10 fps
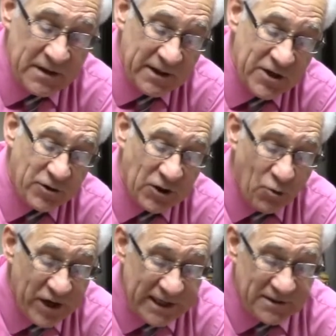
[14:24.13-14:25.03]
And you can
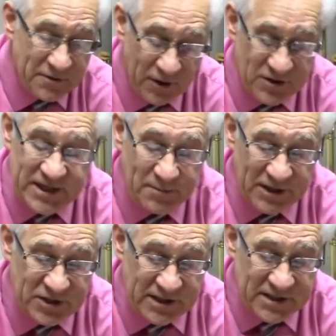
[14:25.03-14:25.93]
read those
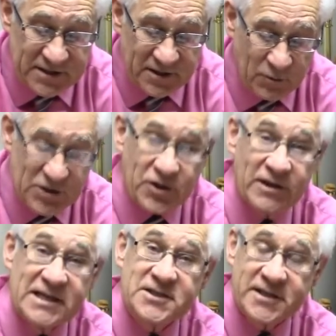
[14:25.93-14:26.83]
images, which are
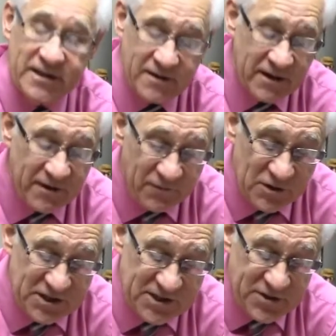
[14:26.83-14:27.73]
listed in
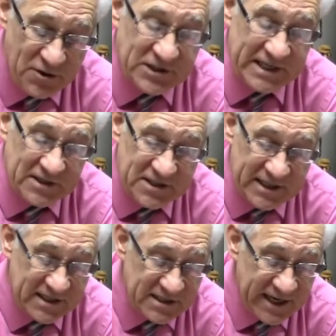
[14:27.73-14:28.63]
verses 13 to
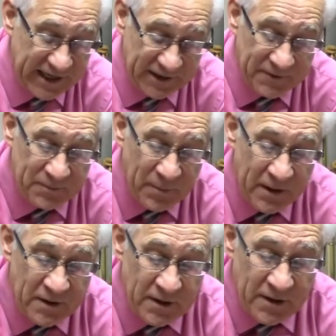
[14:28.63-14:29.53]
16.
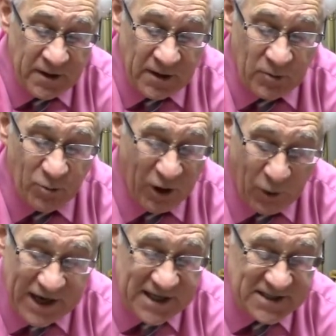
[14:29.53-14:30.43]
But
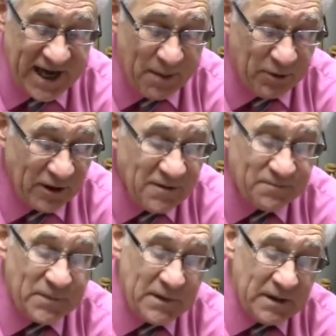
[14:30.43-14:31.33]
one example,
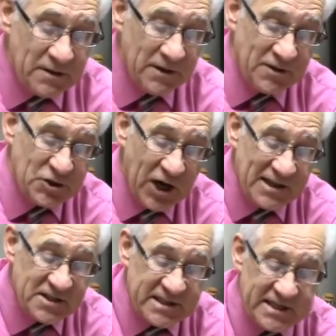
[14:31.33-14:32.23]

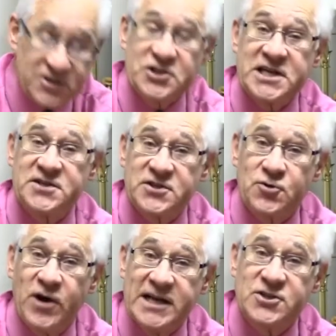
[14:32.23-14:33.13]
John sees Jesus
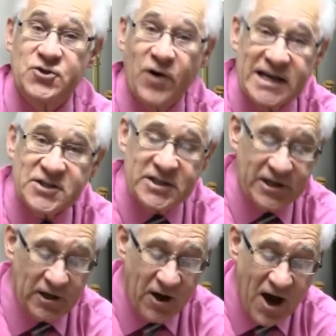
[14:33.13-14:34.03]
Christ dressed in
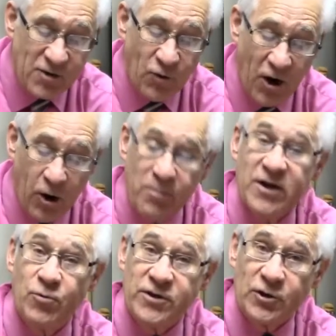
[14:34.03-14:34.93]
a long robe
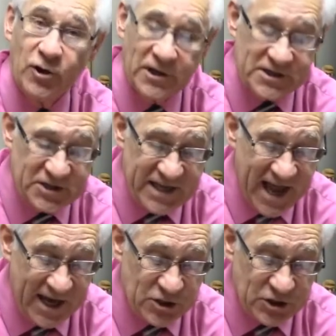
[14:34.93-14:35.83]
with a golden
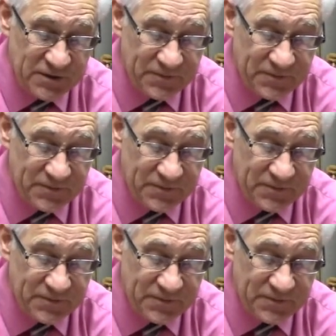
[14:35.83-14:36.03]
sash.